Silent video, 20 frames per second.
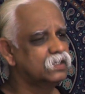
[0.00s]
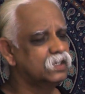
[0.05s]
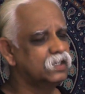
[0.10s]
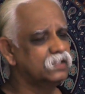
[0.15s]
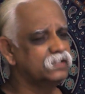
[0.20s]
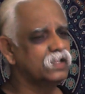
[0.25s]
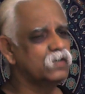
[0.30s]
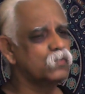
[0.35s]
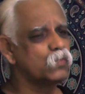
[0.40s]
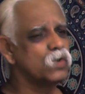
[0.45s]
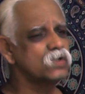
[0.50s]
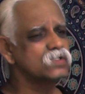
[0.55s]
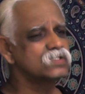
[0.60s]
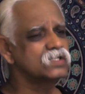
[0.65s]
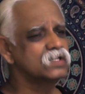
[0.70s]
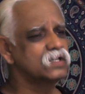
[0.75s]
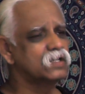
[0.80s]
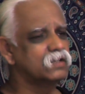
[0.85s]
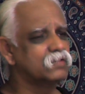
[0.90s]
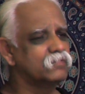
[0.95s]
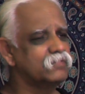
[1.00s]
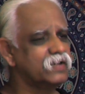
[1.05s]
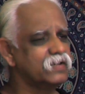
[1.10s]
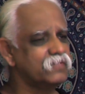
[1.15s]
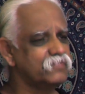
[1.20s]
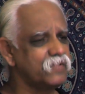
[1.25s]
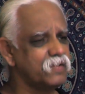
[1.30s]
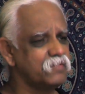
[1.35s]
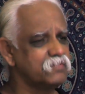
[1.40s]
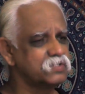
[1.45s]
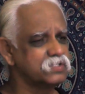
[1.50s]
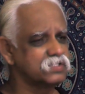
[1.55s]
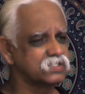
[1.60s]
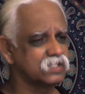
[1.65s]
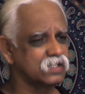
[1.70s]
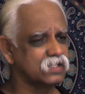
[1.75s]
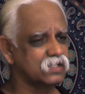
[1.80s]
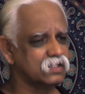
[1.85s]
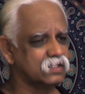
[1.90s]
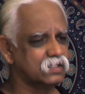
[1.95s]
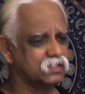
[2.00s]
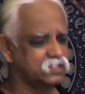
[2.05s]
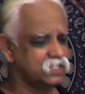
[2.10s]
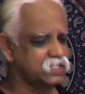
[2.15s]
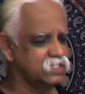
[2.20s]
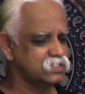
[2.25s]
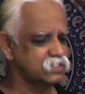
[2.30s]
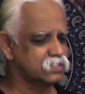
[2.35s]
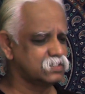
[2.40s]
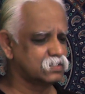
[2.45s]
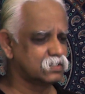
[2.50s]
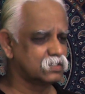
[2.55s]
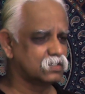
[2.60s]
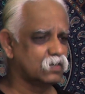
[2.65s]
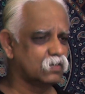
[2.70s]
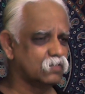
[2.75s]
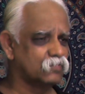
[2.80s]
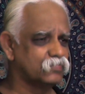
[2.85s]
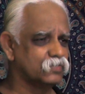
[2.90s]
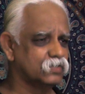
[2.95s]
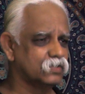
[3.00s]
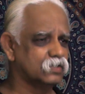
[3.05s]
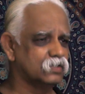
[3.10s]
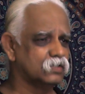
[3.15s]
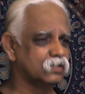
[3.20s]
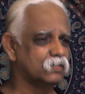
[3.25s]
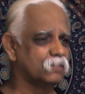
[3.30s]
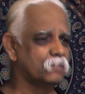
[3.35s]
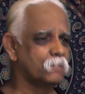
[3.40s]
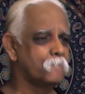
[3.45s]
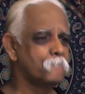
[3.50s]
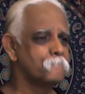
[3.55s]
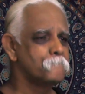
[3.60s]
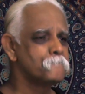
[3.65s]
And there was a very famous teacher of